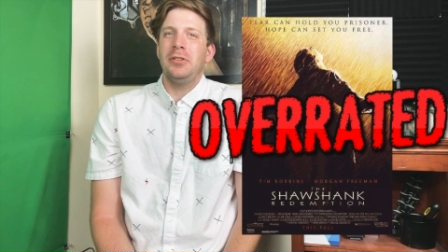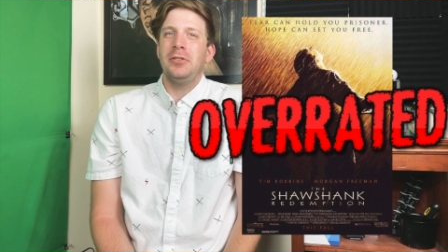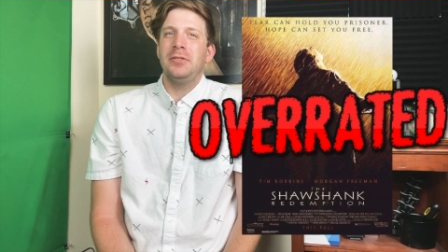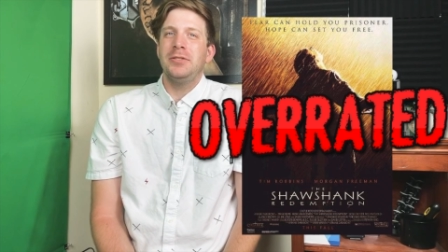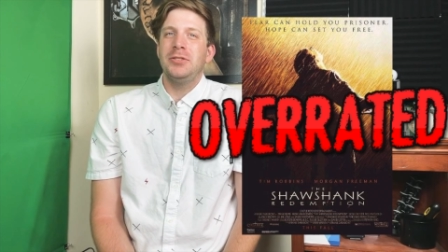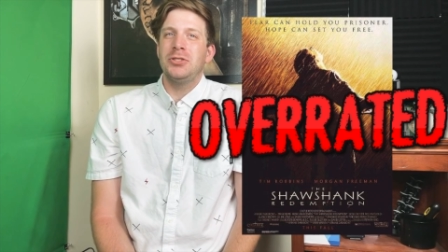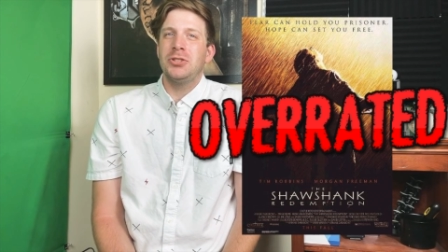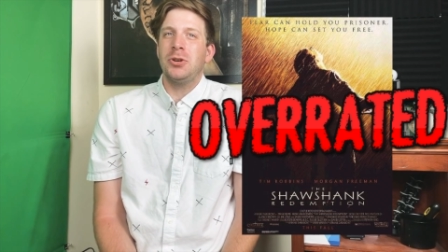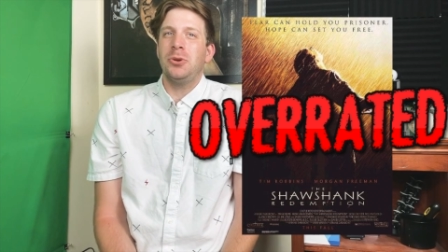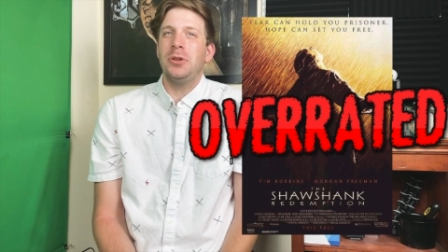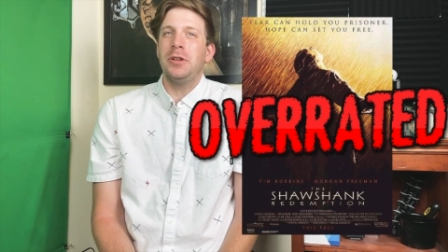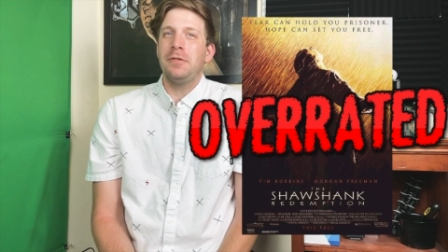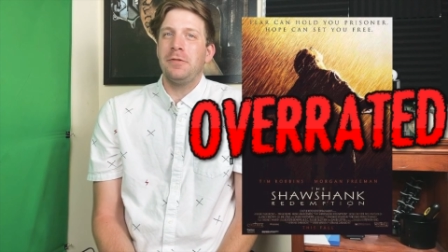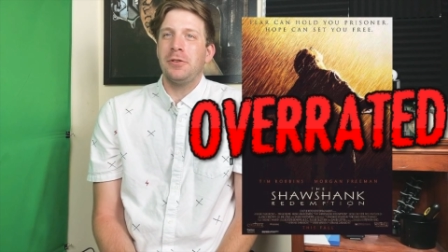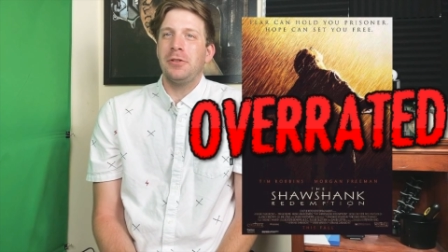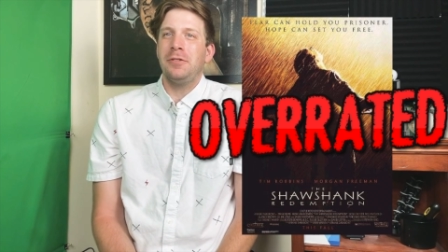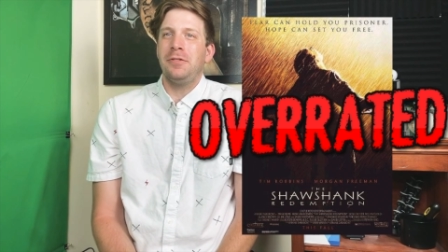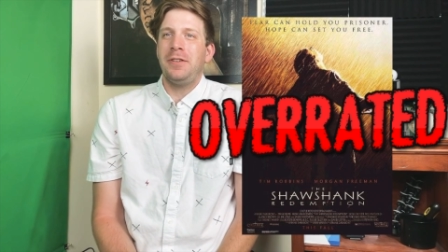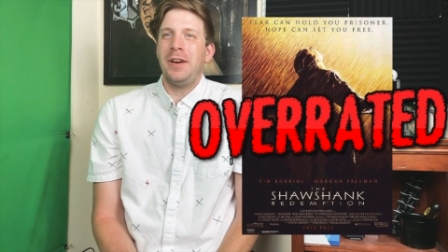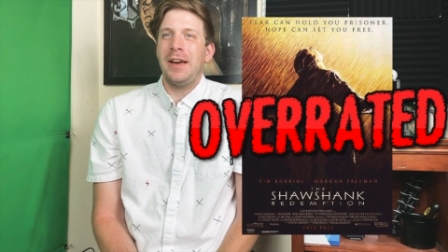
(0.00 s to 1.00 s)
solely for
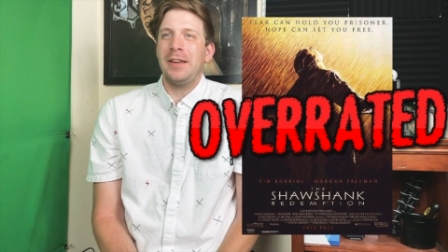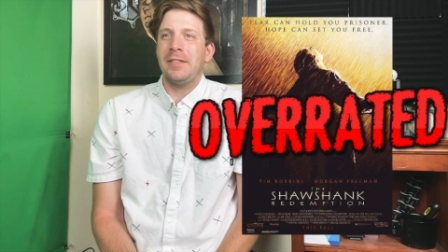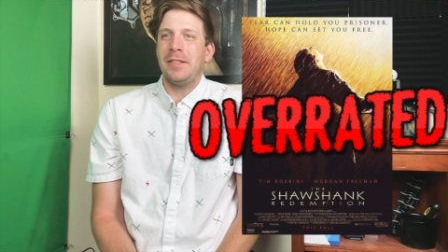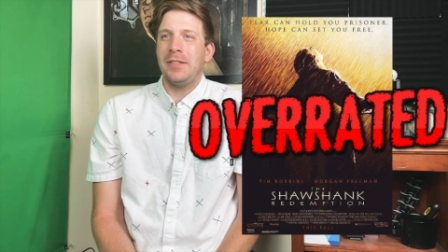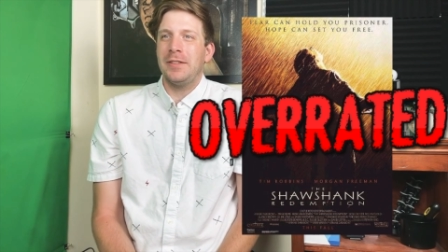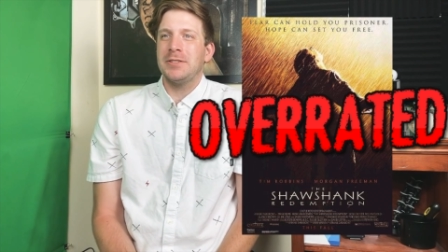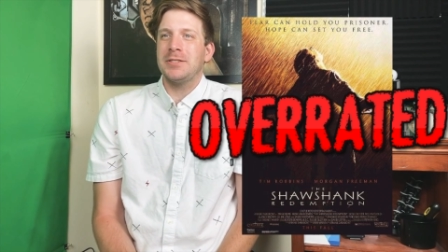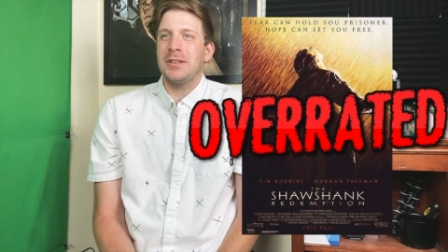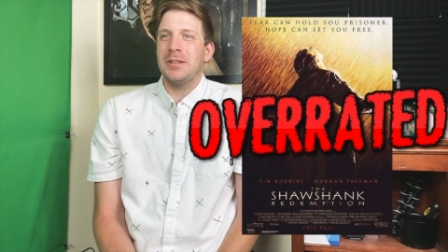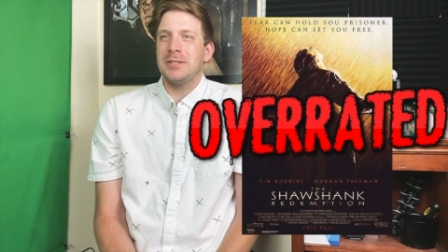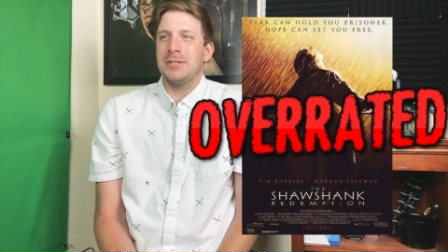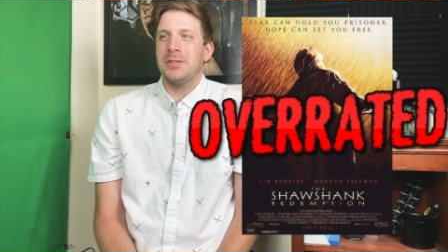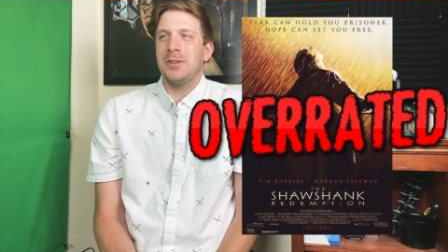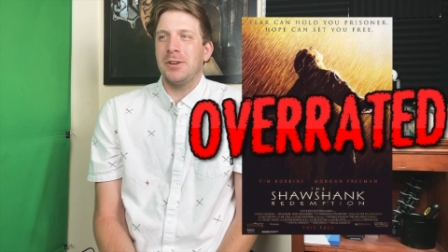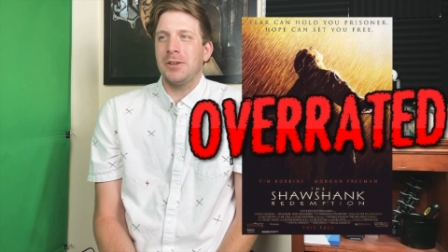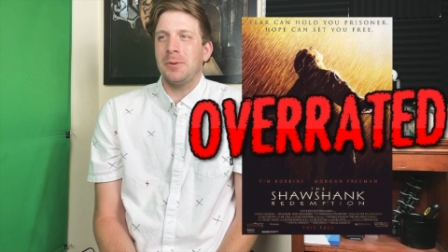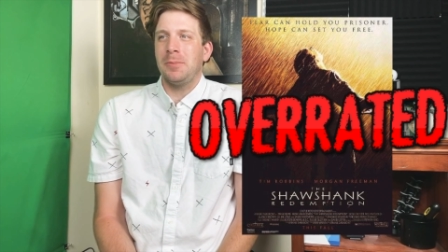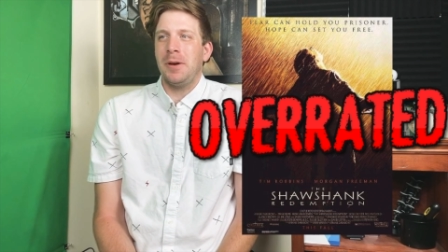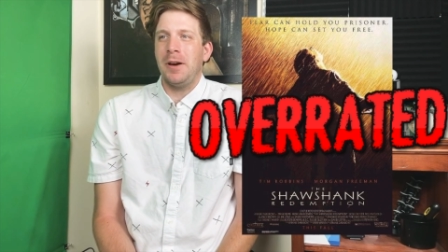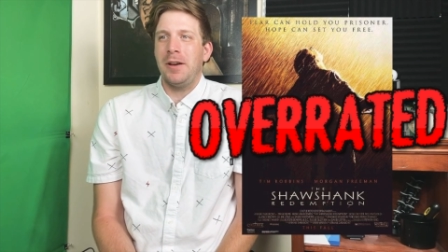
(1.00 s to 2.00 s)
the fact that this gets
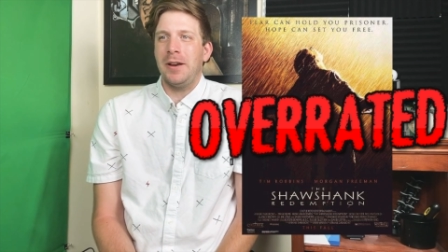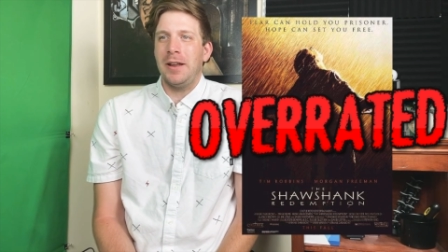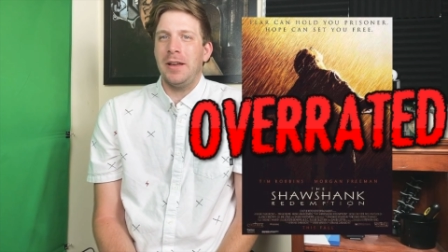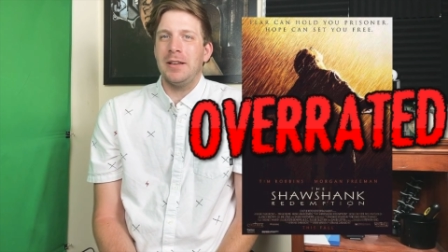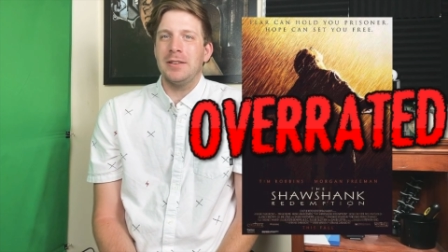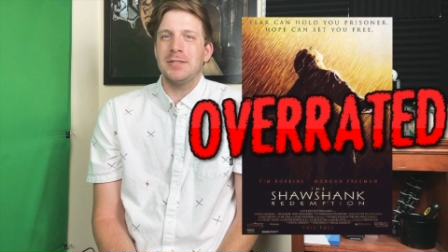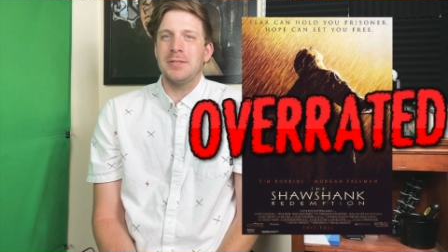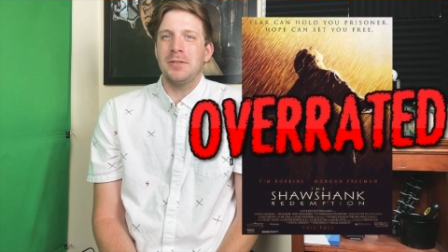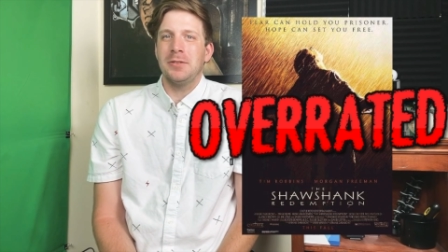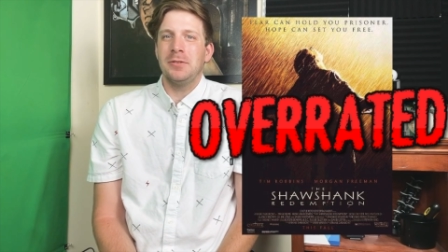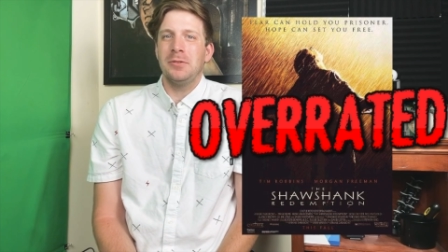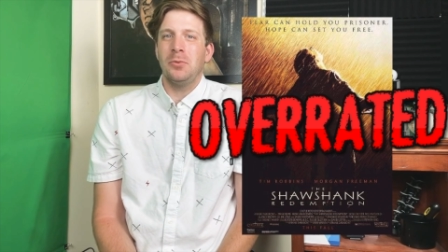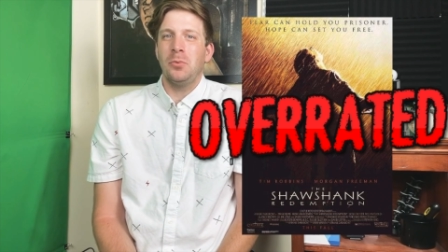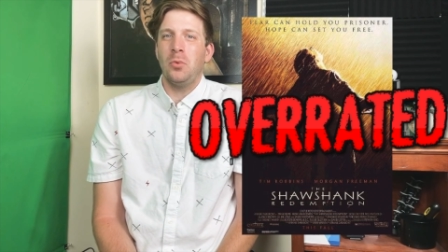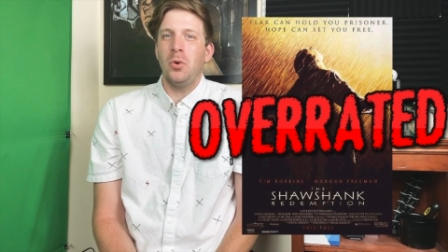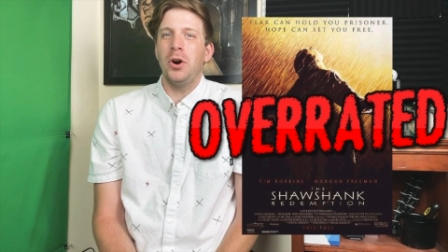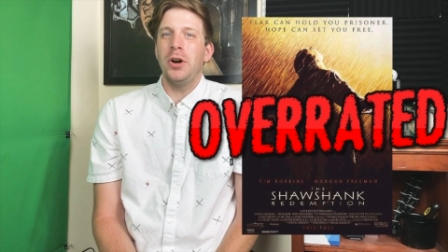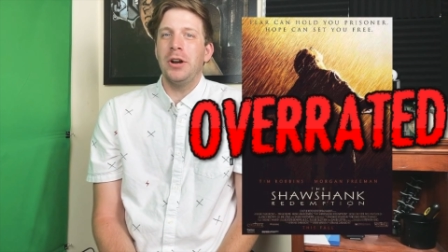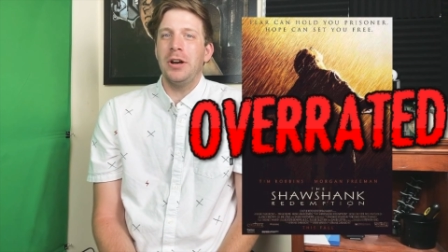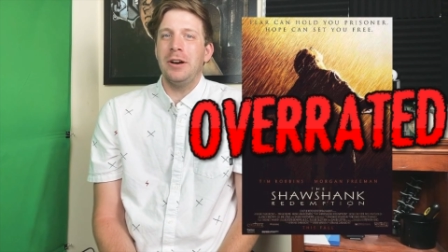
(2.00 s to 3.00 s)
talked about as
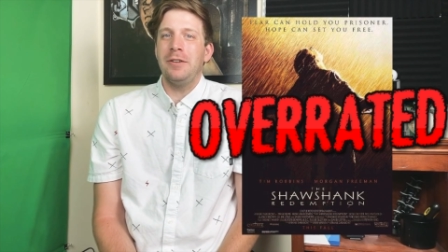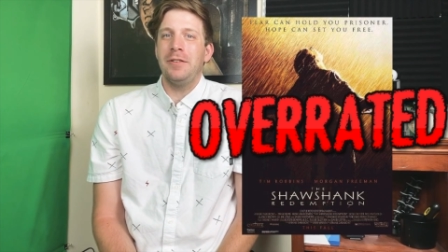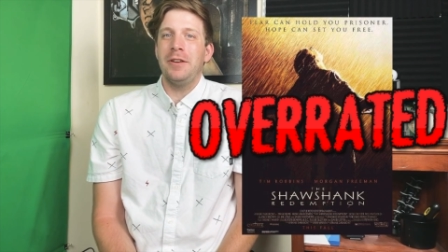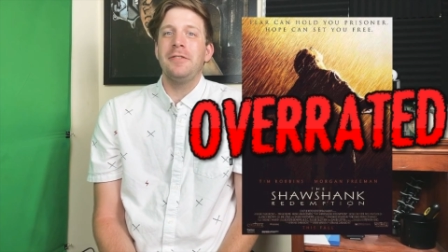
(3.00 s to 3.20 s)
one of,